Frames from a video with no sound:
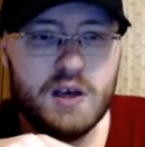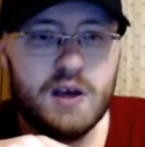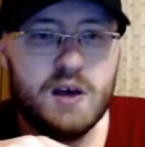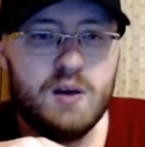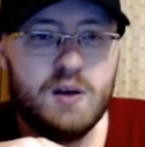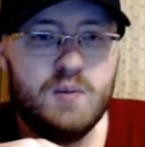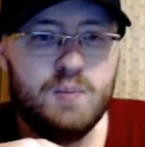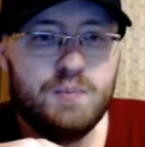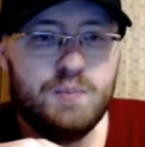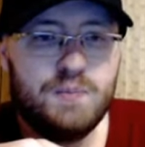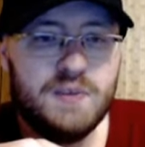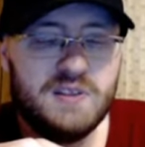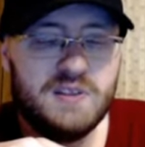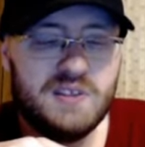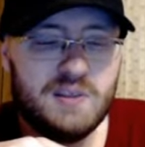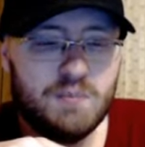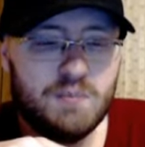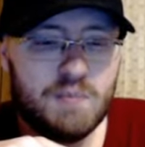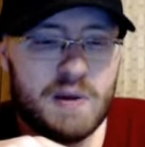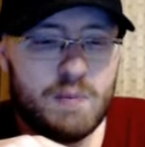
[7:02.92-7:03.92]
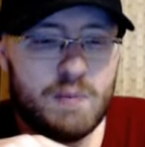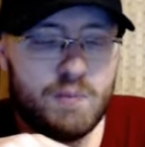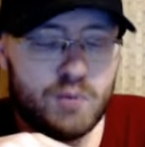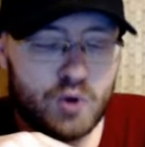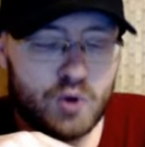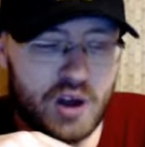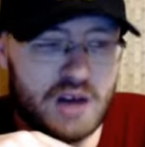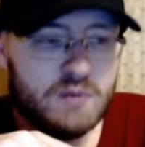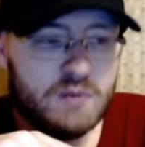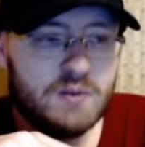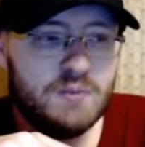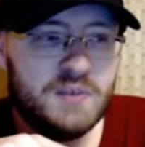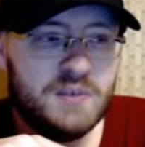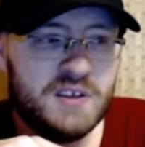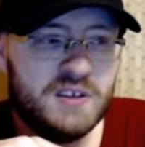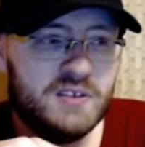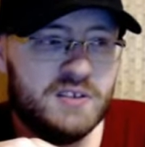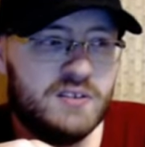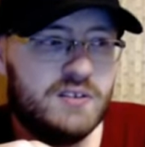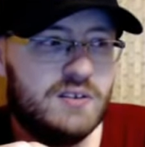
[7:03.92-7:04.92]
But my problem
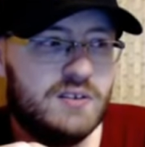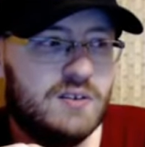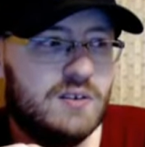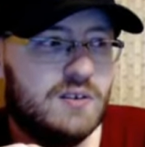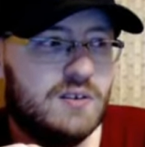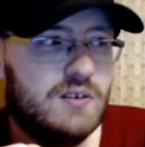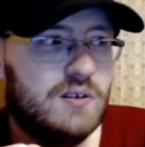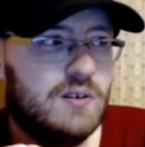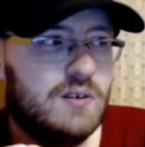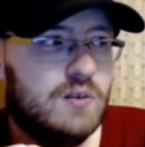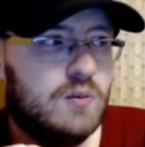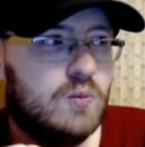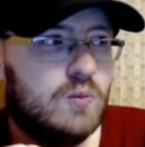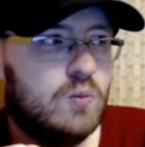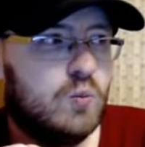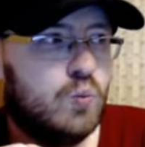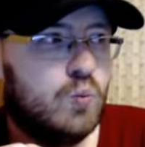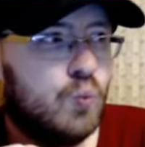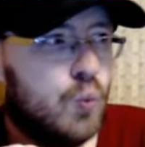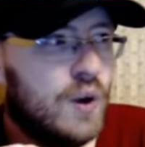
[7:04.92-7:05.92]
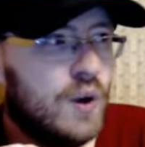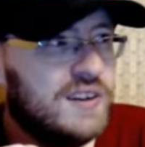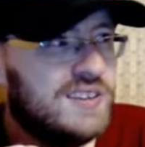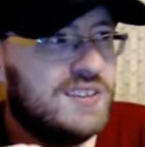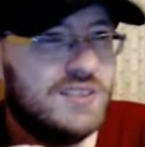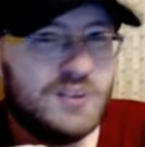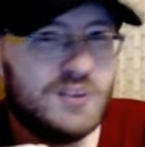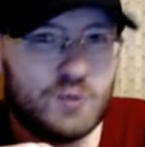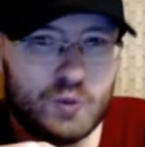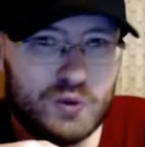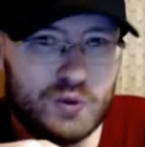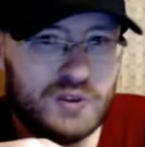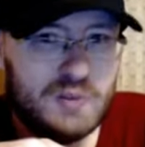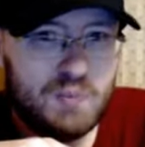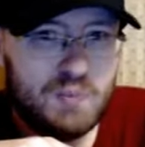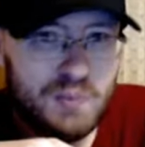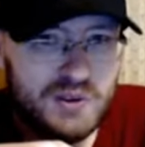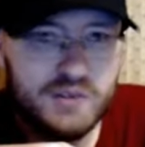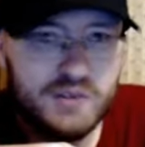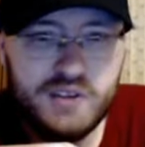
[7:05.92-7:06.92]
is, what does it really
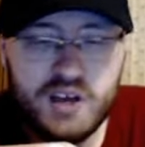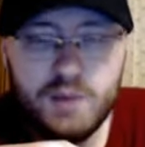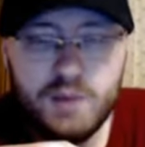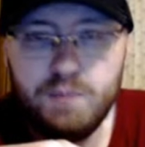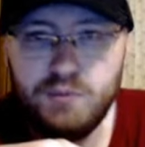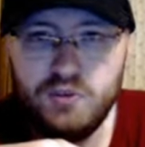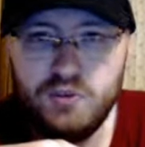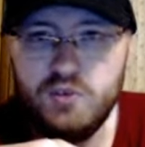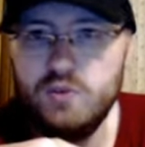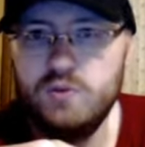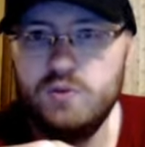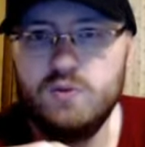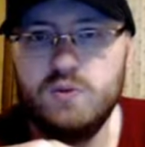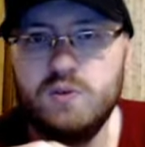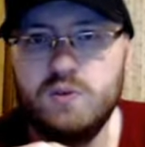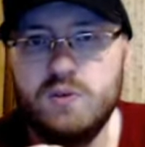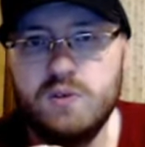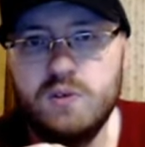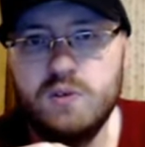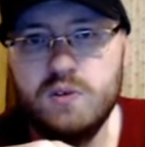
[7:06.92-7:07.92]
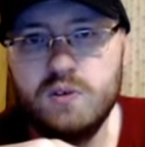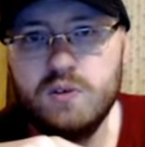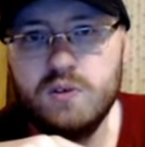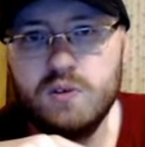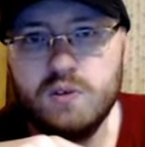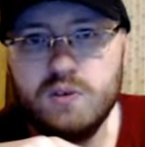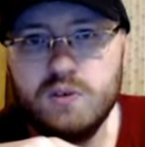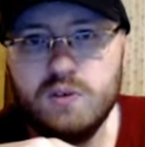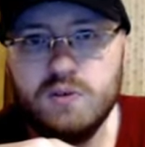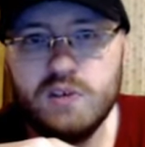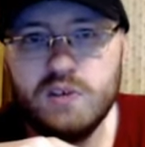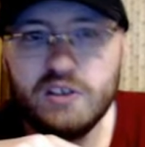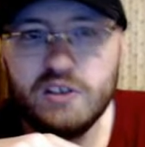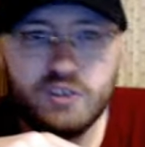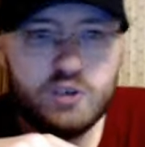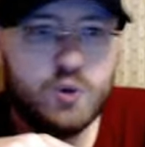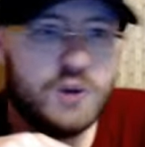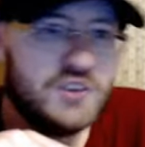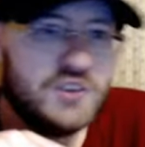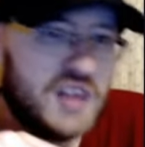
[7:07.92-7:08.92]
build up to? That's a
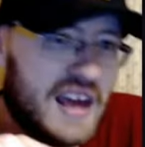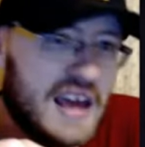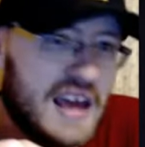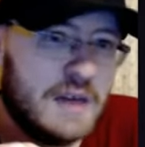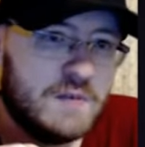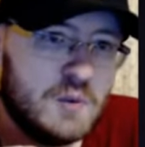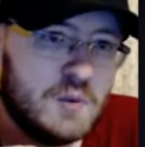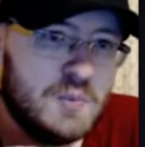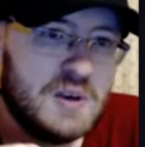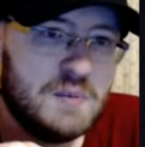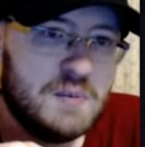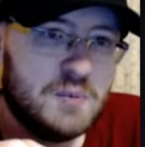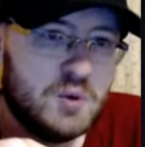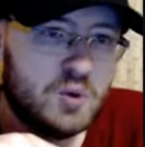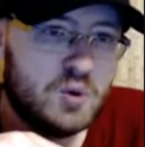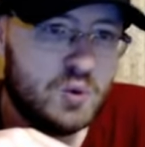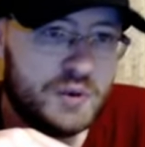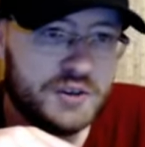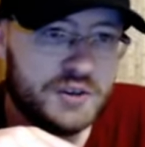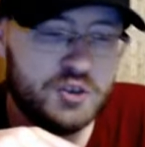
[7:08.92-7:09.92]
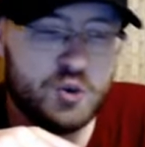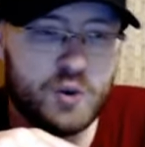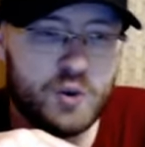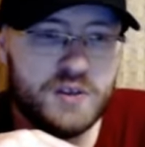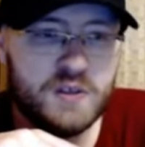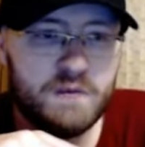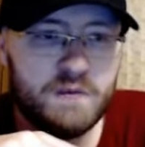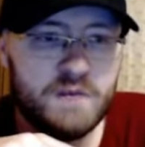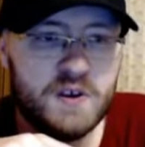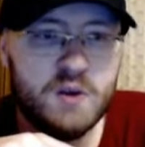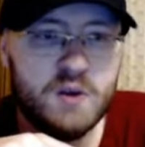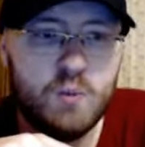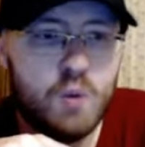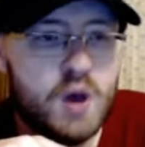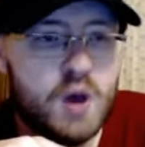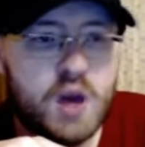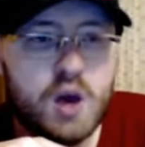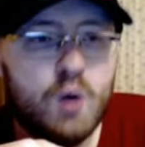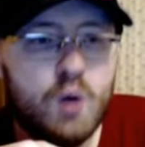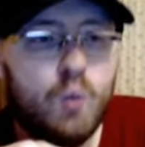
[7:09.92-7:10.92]
question I have for people who enjoy the film.
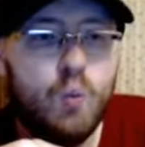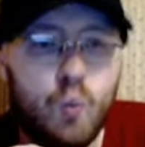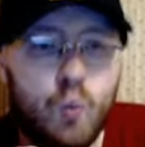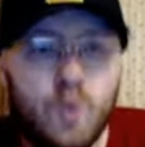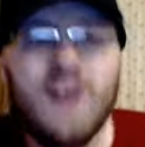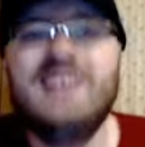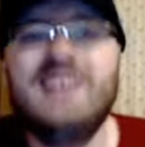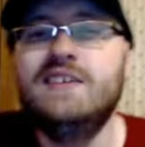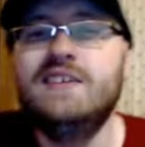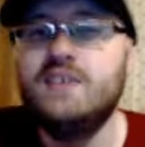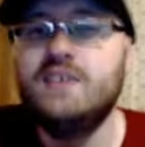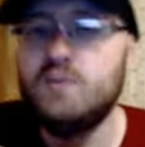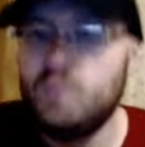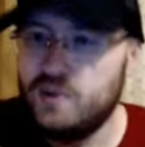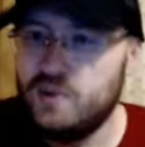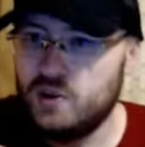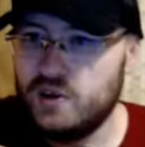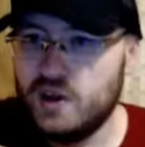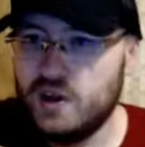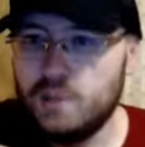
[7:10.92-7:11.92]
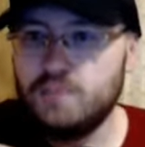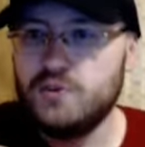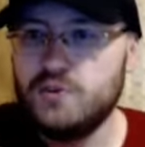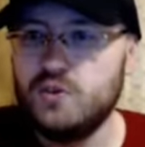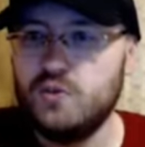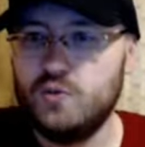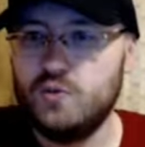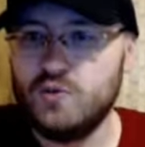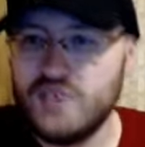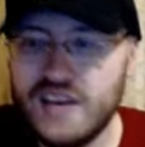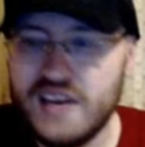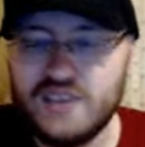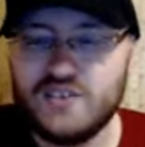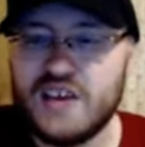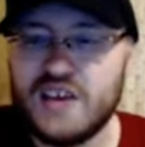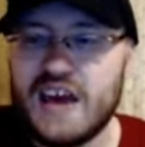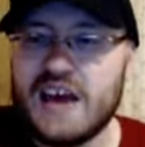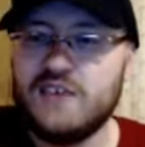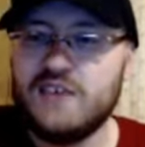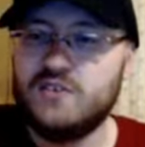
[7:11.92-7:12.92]
What does it build up to? Yes, it
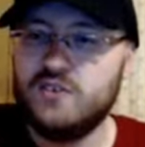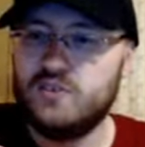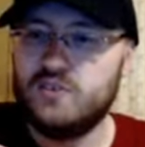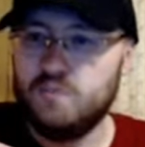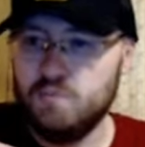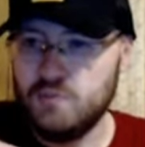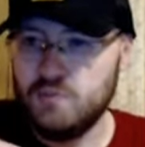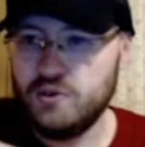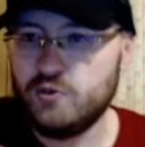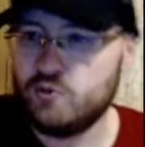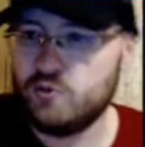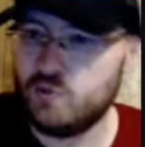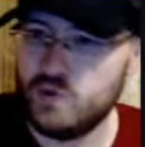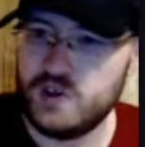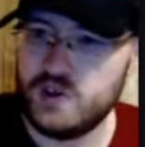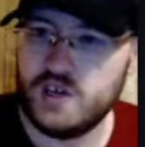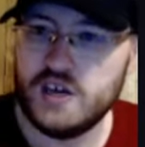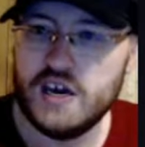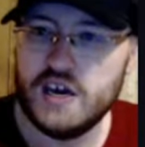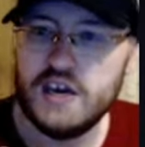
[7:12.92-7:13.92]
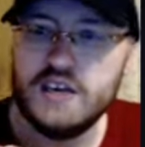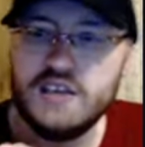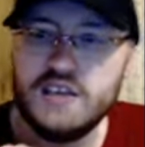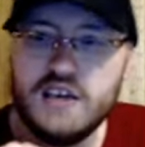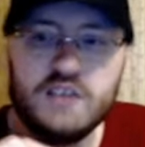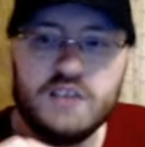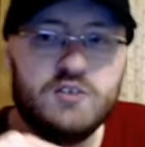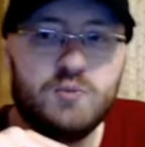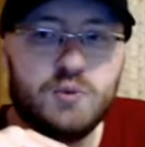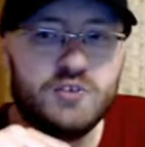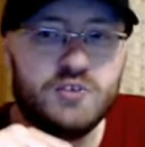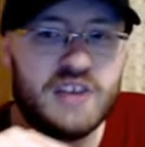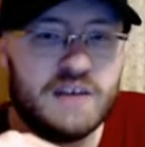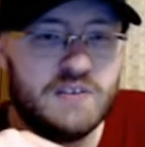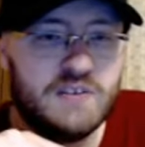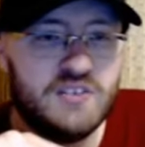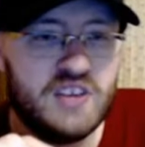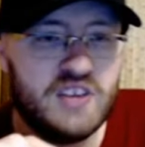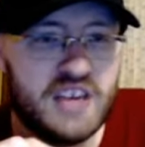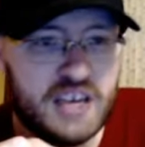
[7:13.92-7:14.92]
has this mystery. Yes, it's supposed to have this
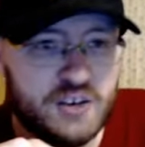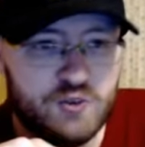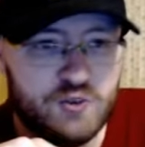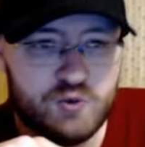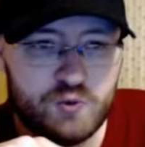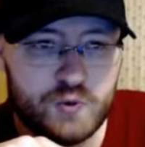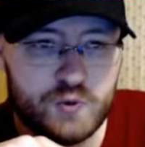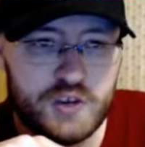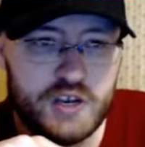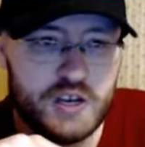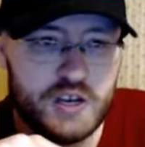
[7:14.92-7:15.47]
intrigue.